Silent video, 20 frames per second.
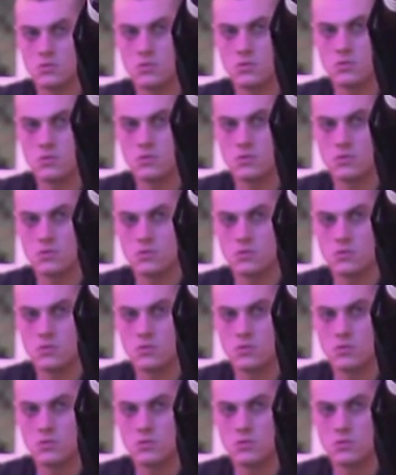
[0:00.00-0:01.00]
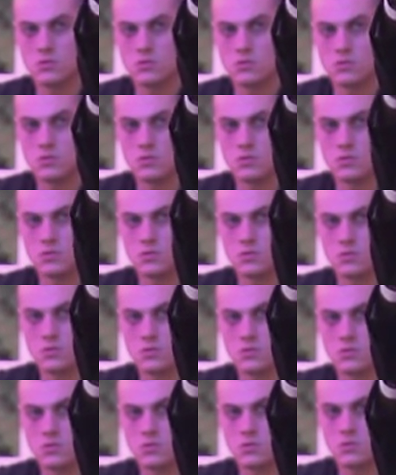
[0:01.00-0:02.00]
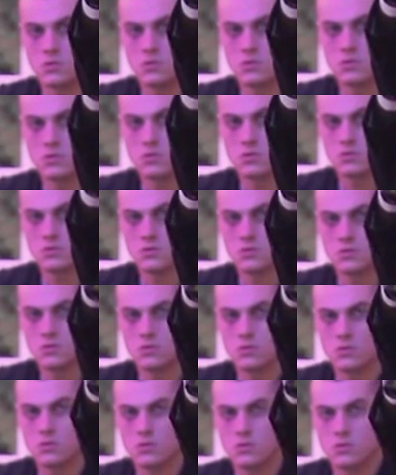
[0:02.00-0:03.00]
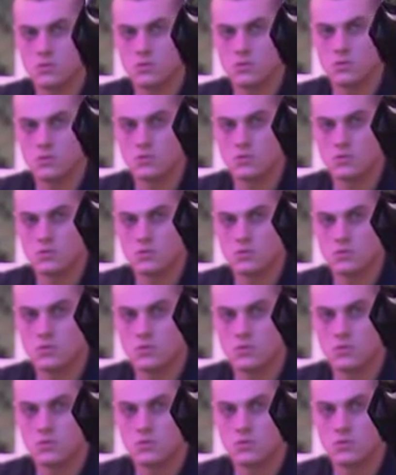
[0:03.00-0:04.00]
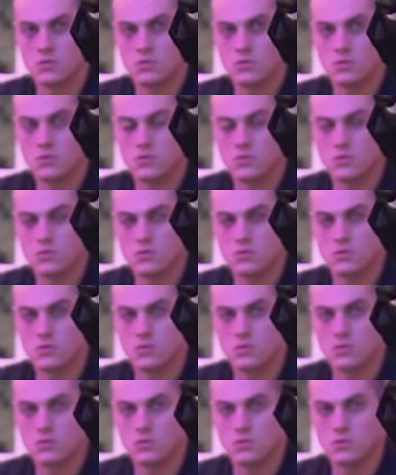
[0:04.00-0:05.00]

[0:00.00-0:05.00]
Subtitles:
No words are spoken by the person on screen.